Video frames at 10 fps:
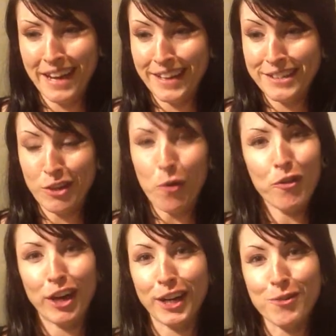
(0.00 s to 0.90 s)
it's so
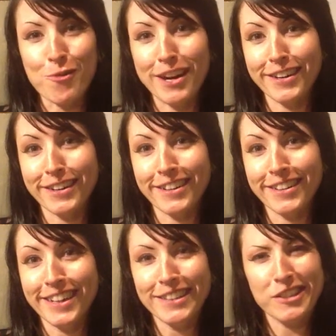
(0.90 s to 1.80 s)
fucking weird.
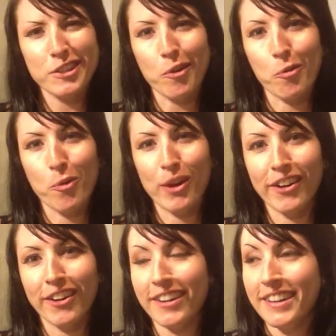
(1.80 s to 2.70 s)
It's so
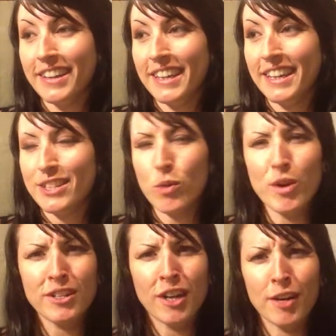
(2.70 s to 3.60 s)
weird. It's so
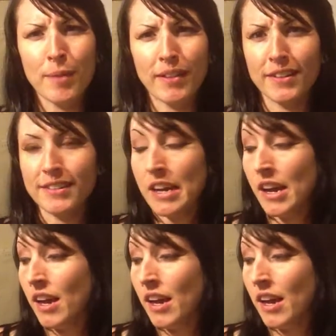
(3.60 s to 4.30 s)
weird to talk about this.